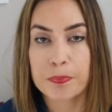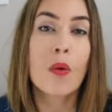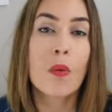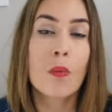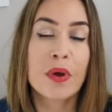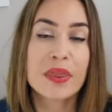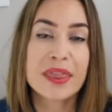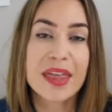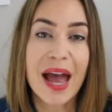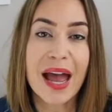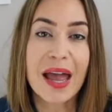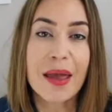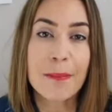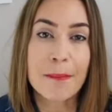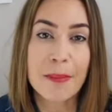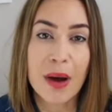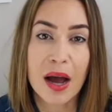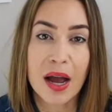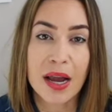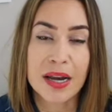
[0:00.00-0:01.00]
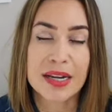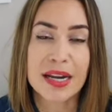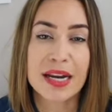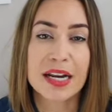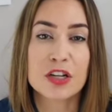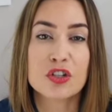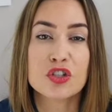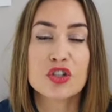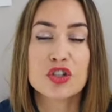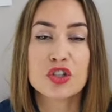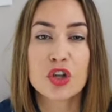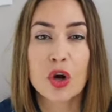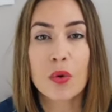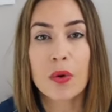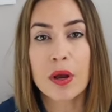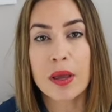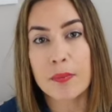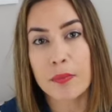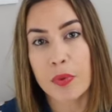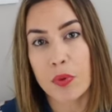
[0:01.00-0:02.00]
With that in mind, it is so
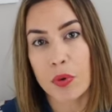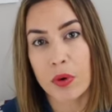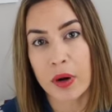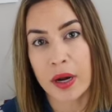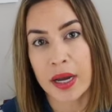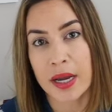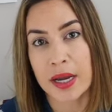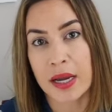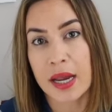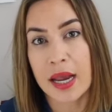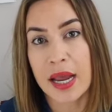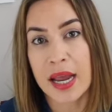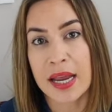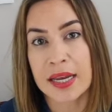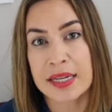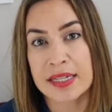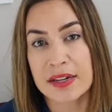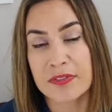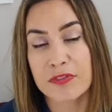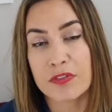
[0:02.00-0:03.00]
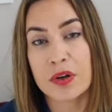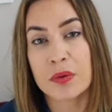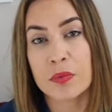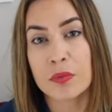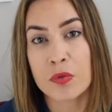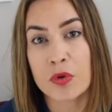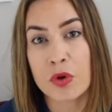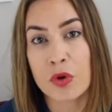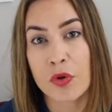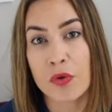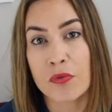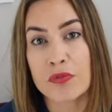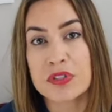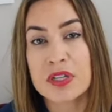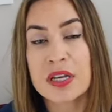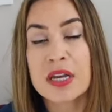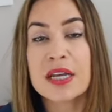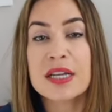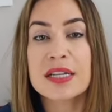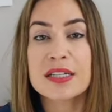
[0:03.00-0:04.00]
important in different moves
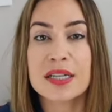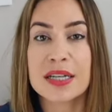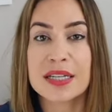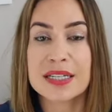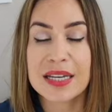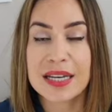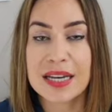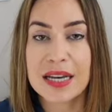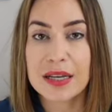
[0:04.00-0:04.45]
to